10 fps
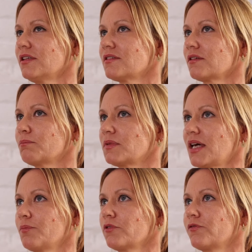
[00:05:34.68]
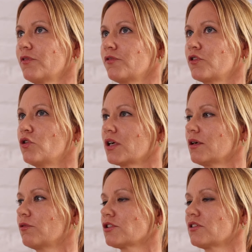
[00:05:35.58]
it's a type of, of
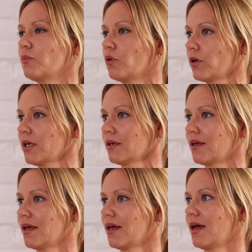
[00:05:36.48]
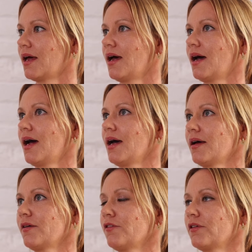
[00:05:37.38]
cooking which is boring.
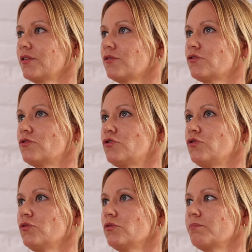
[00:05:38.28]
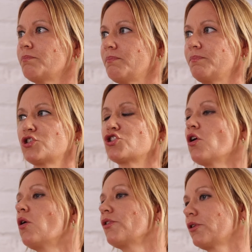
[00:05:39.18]
Uh, to
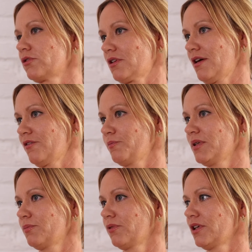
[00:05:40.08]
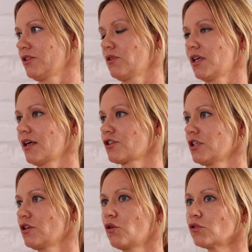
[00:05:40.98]
show those kind of people that you can
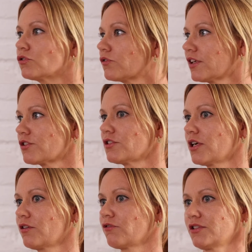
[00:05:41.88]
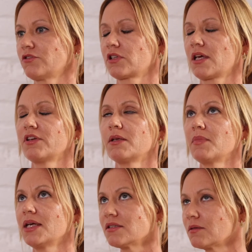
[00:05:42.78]
actually go to a vegetarian restaurant and have an
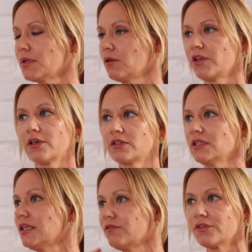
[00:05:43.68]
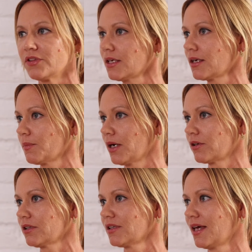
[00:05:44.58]
amazing meal without even thinking
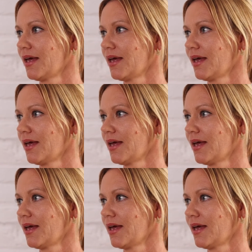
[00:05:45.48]
about it,